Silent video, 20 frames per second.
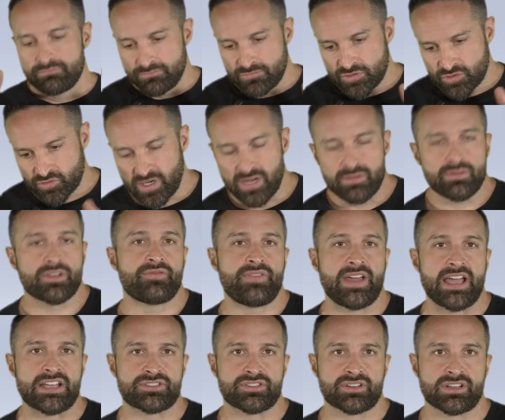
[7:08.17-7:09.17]
train with
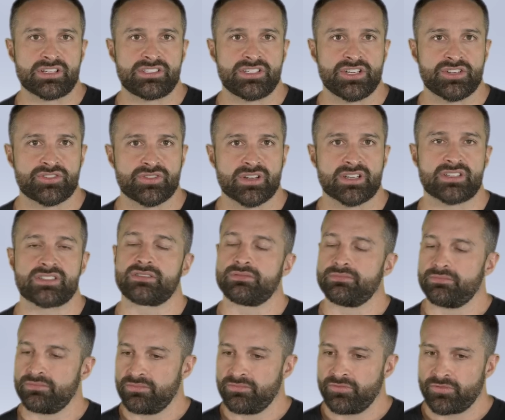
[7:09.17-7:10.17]
faster concentrics
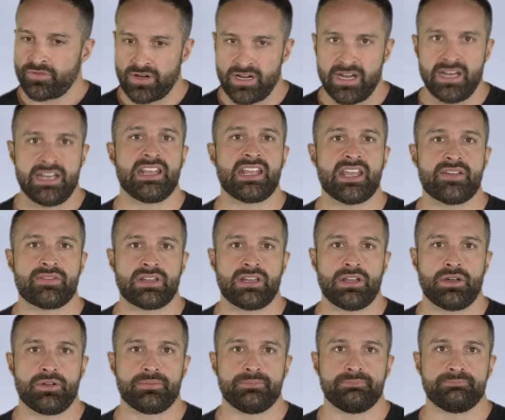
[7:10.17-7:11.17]
for any given
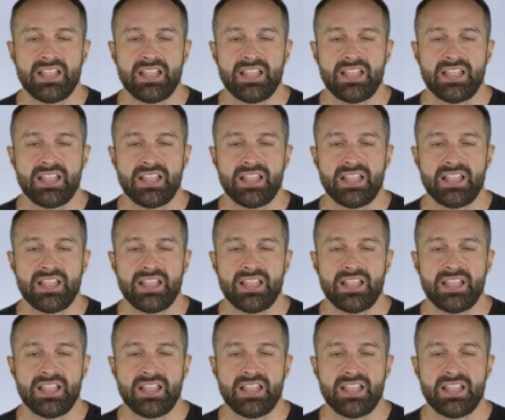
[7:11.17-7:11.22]
load.